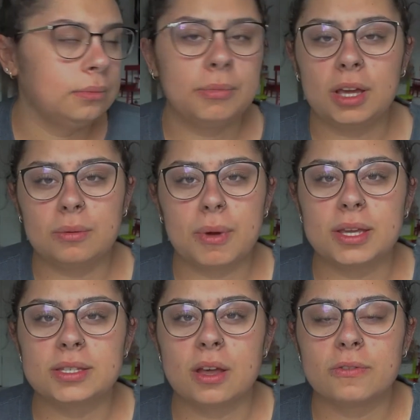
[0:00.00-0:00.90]
made
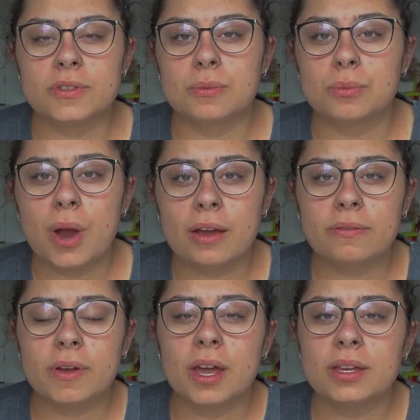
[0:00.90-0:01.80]
myself some
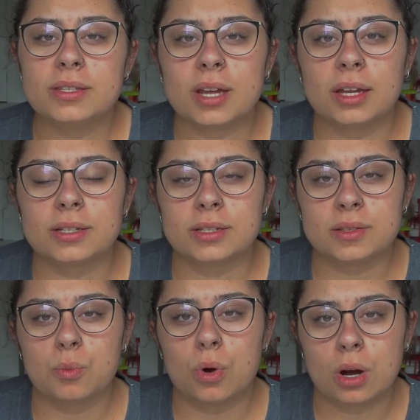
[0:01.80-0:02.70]
breakfast. I did
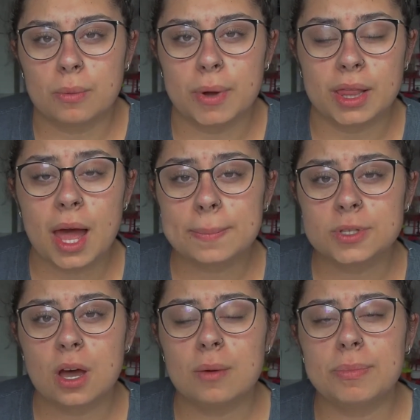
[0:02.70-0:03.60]
some work on my
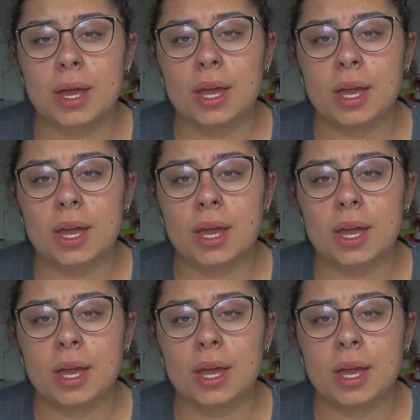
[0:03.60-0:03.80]
laptop,